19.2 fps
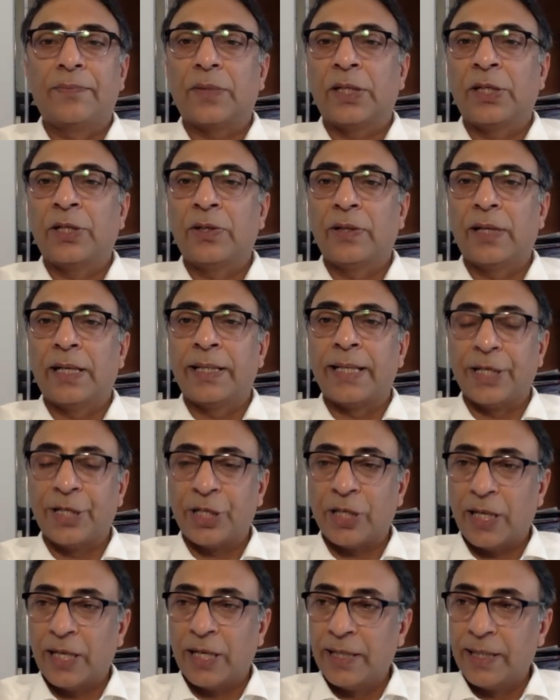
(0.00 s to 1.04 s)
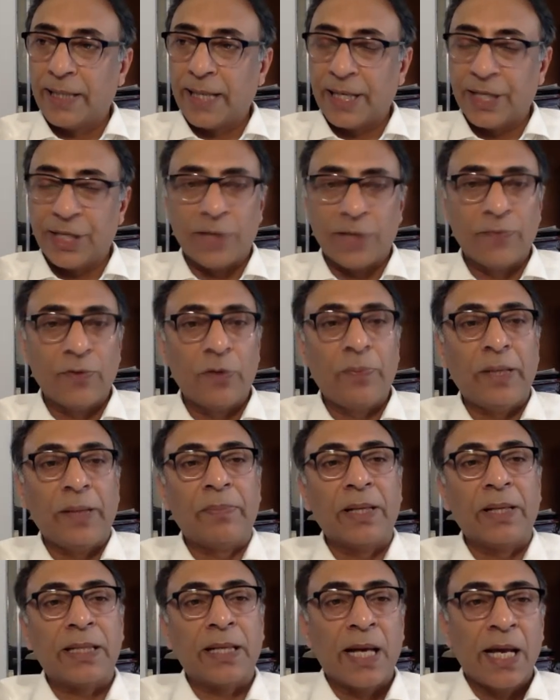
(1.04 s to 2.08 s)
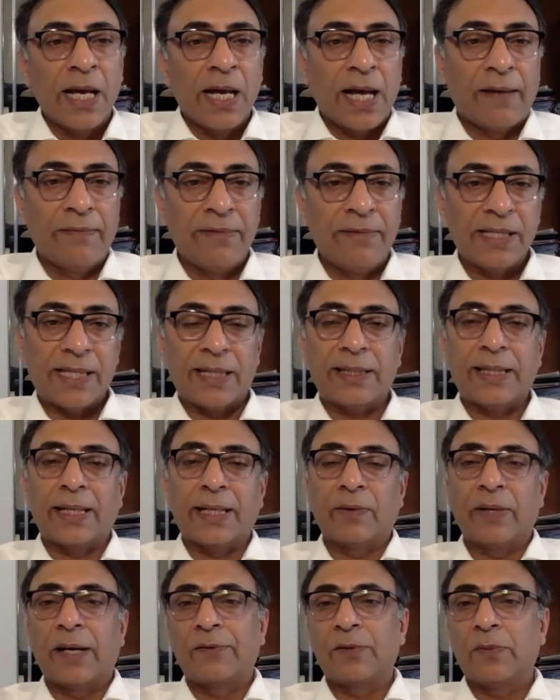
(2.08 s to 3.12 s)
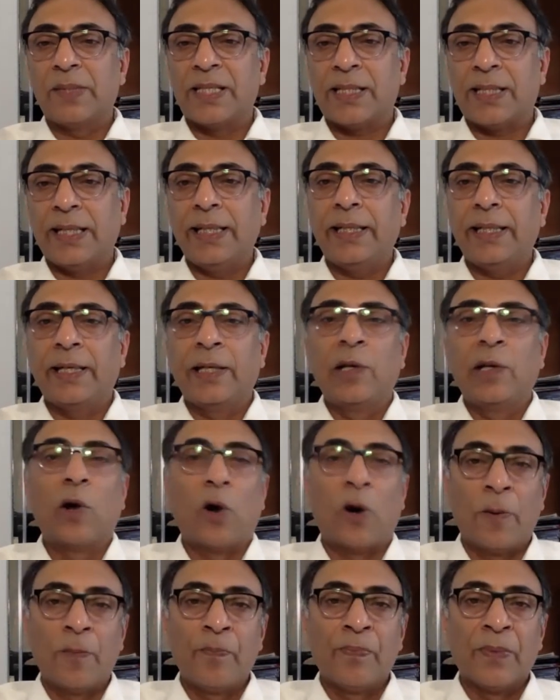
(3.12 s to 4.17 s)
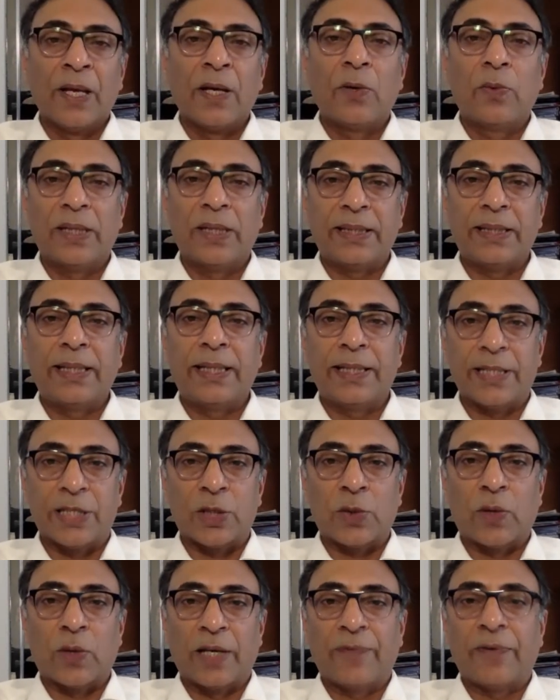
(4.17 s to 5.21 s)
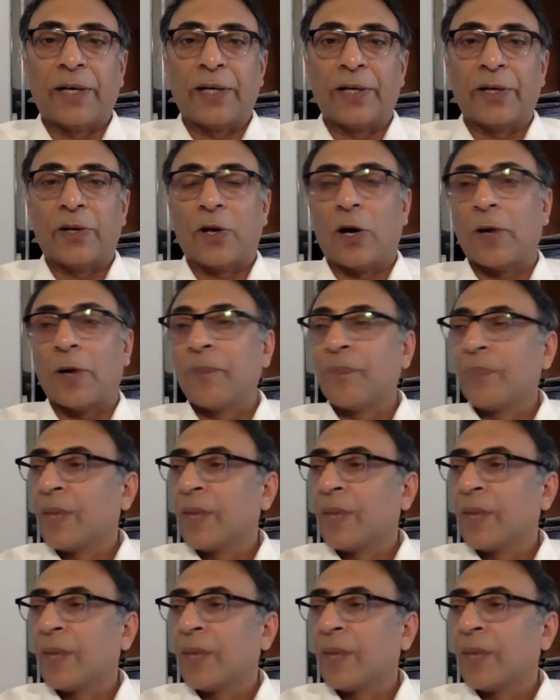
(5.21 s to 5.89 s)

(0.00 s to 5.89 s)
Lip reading: intention would be. But having said that, will have to be seen in law whether they are disqualified or not.